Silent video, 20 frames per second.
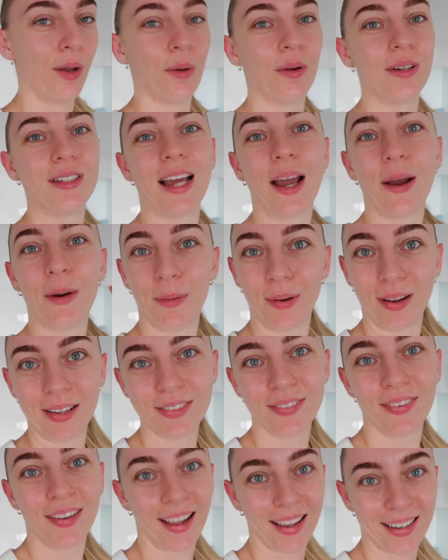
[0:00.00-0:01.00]
which I
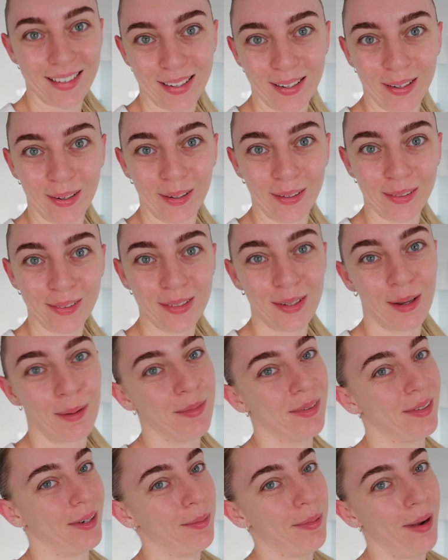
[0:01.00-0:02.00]
always forget to do so I'm
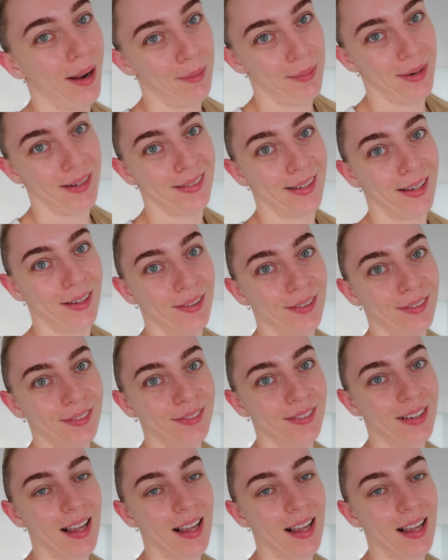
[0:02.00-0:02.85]
so proud of myself